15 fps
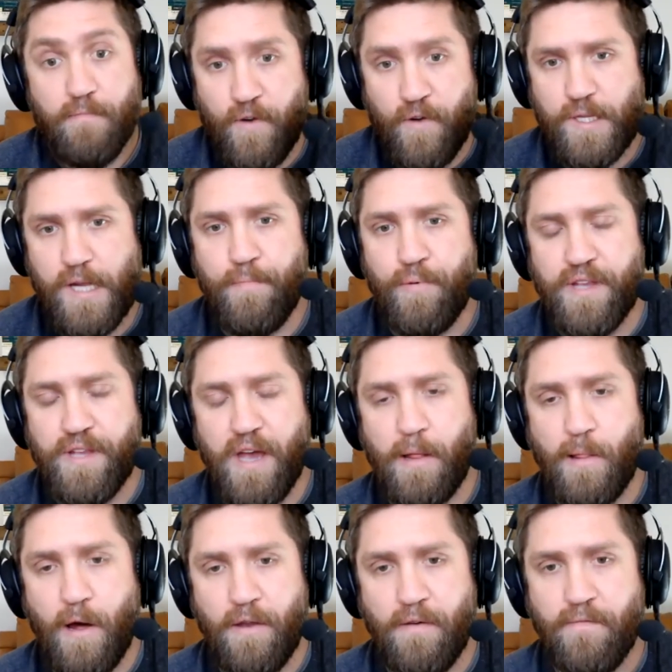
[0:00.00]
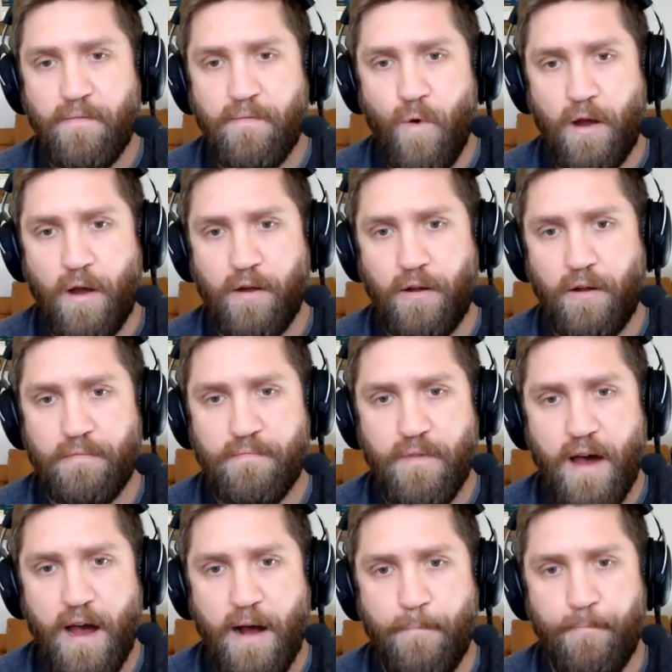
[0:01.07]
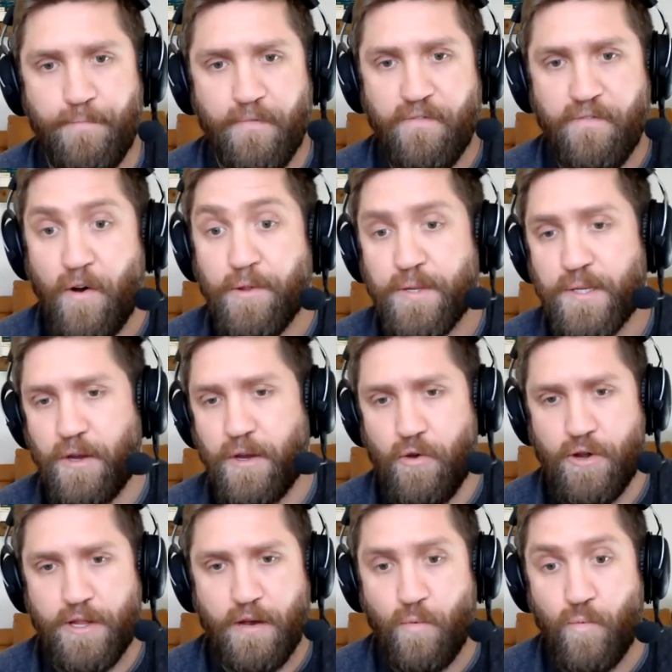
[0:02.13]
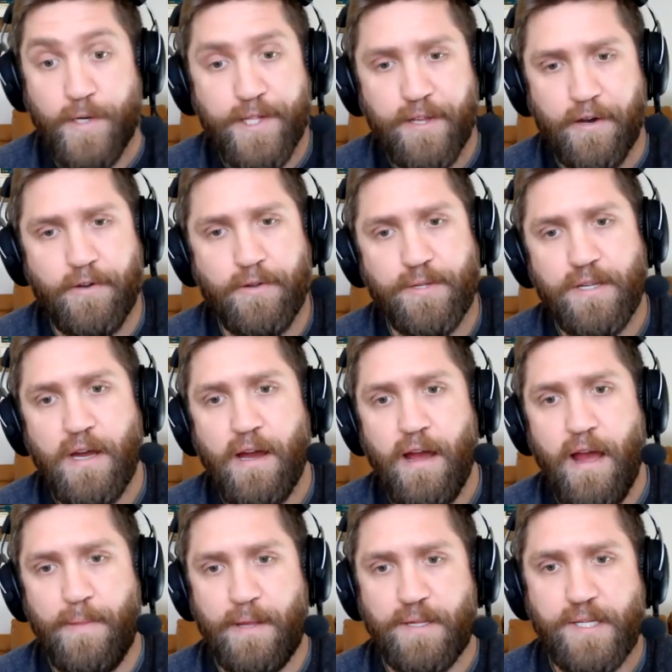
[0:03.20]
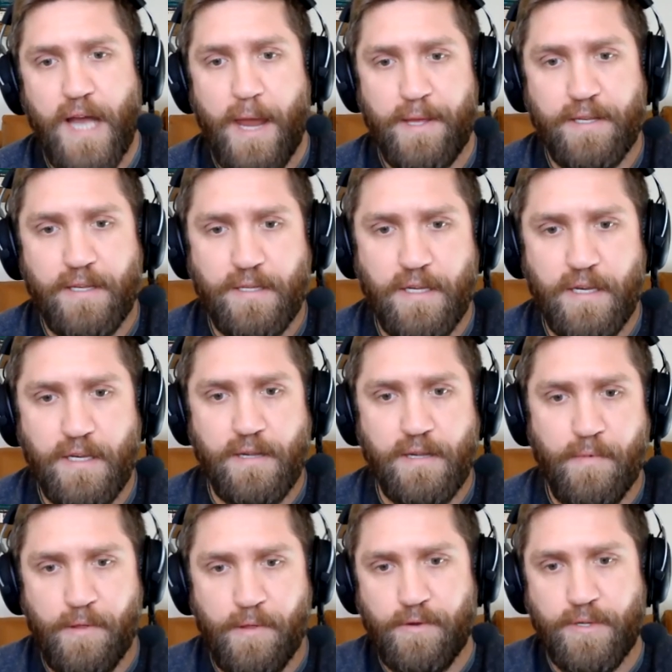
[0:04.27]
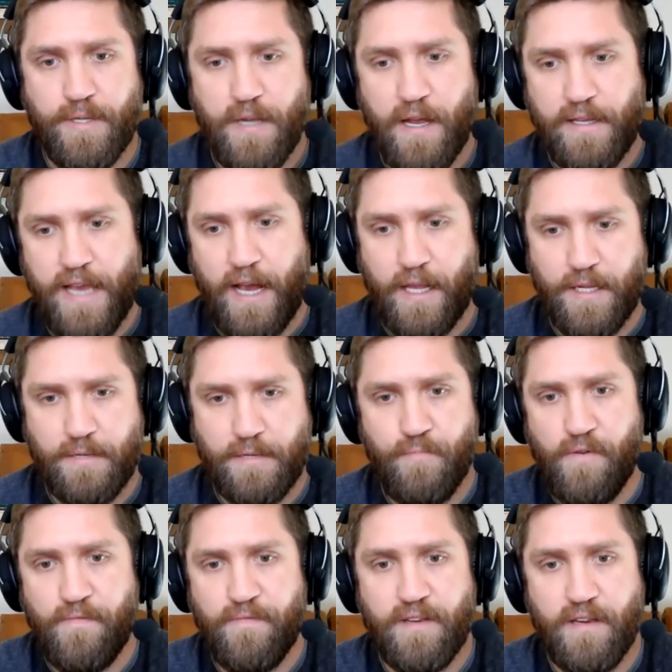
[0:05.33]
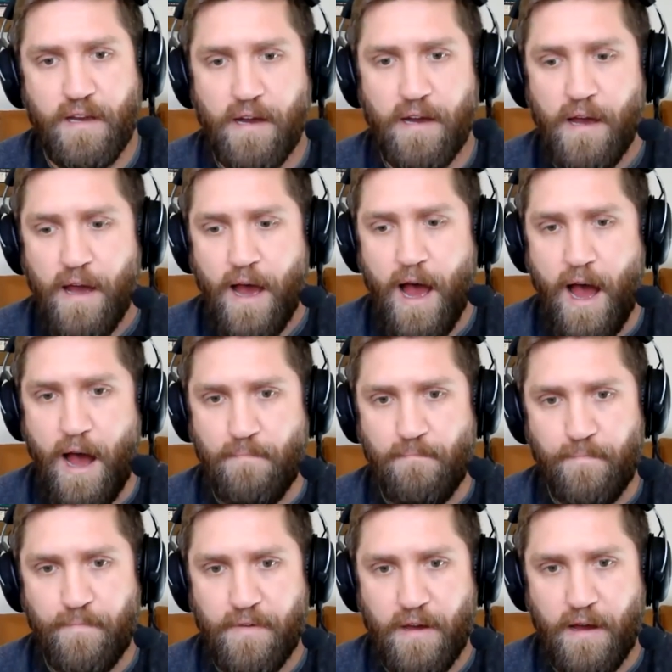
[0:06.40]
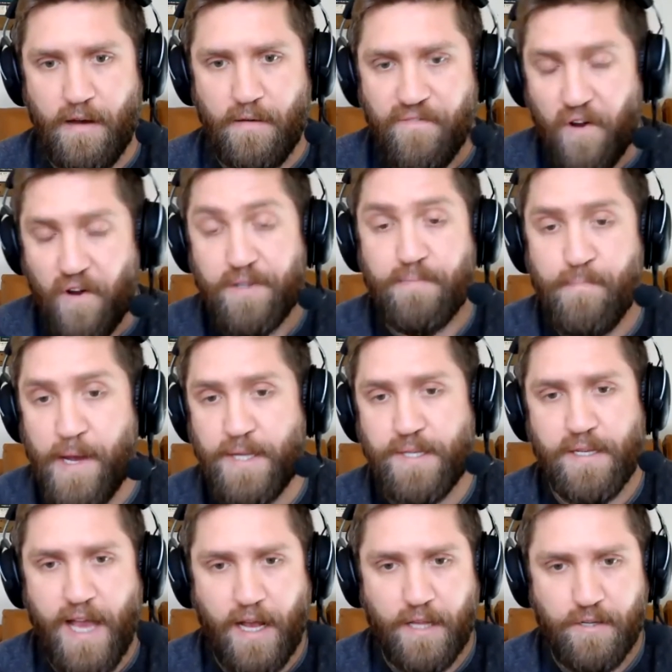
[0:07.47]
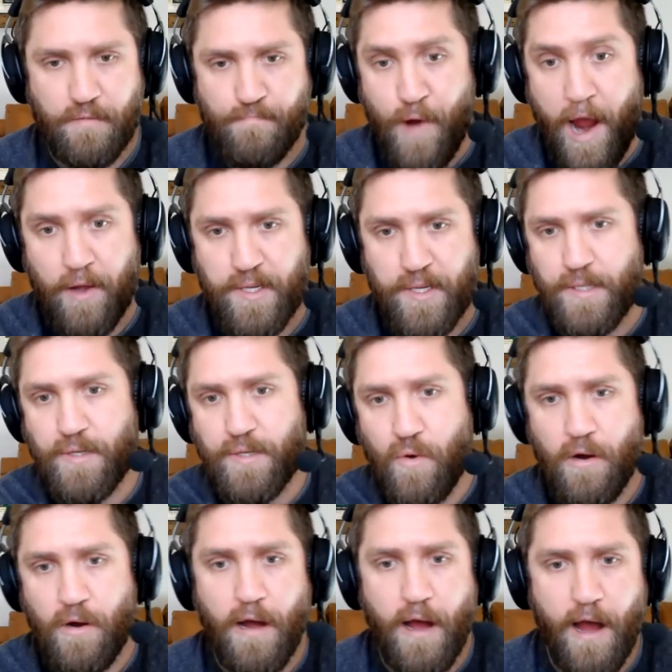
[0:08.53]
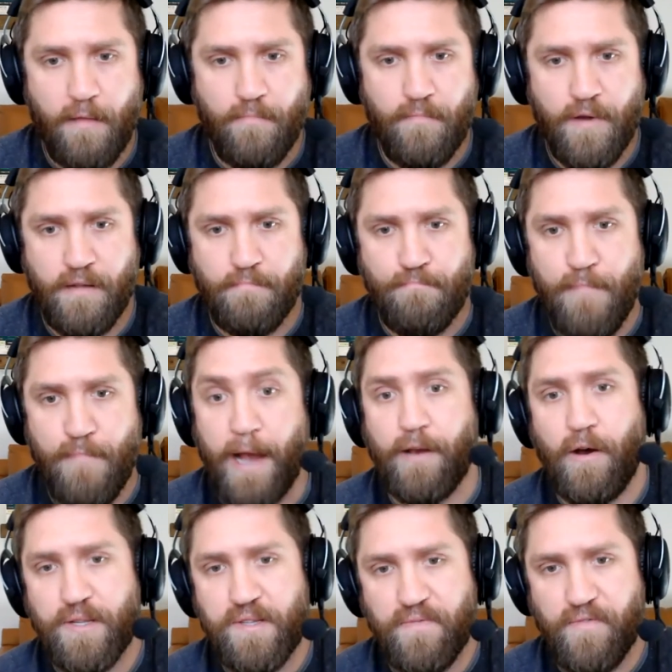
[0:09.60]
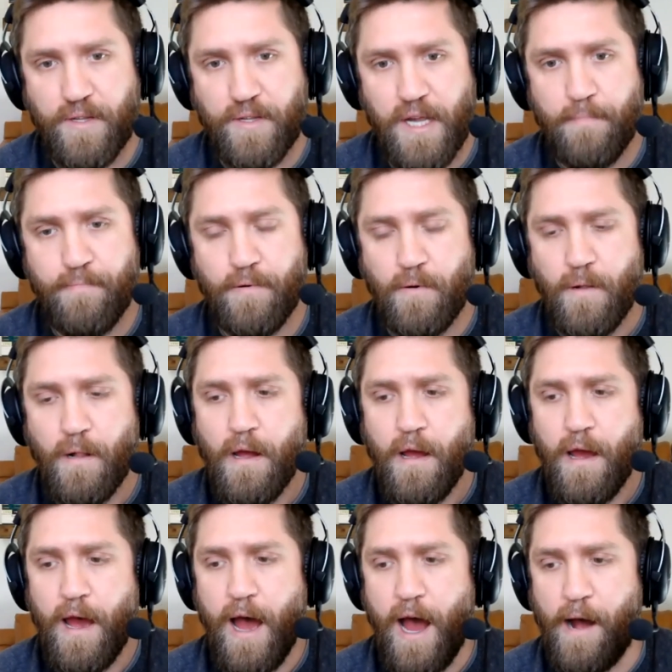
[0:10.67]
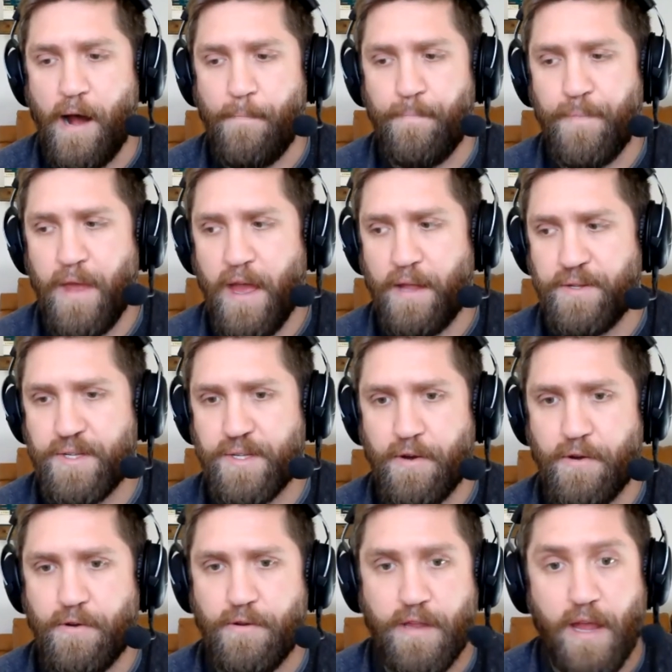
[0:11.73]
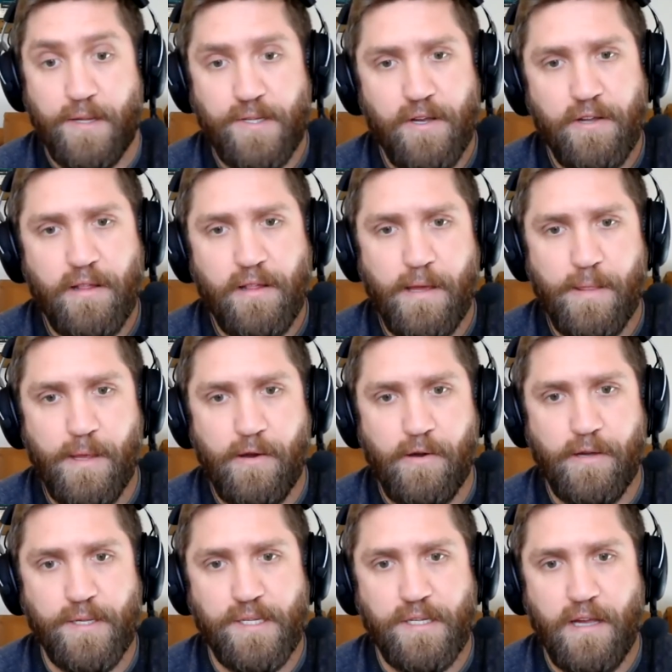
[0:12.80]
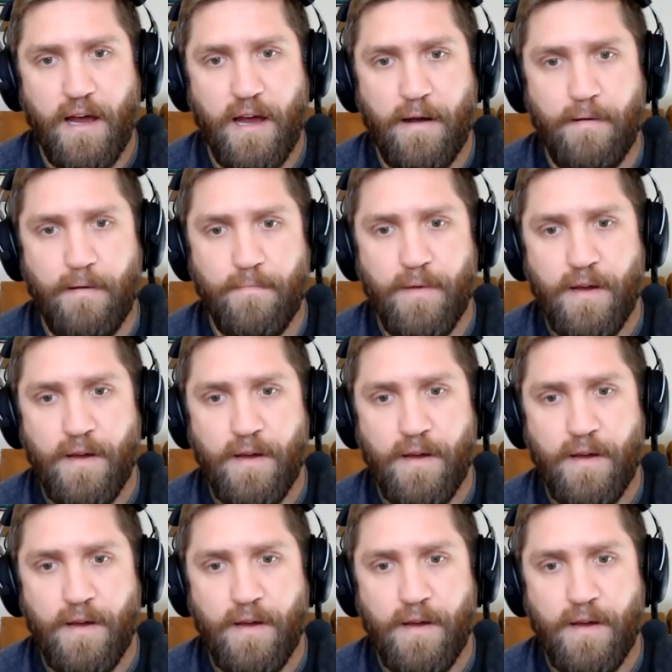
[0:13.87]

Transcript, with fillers: for example, done a lot of work on um, font security on Windows, and then starting to see some of those attackers move to um, uh, font-based attacks in browsers or um, in macOS, for example. Um, and so, yeah, certainly there is um,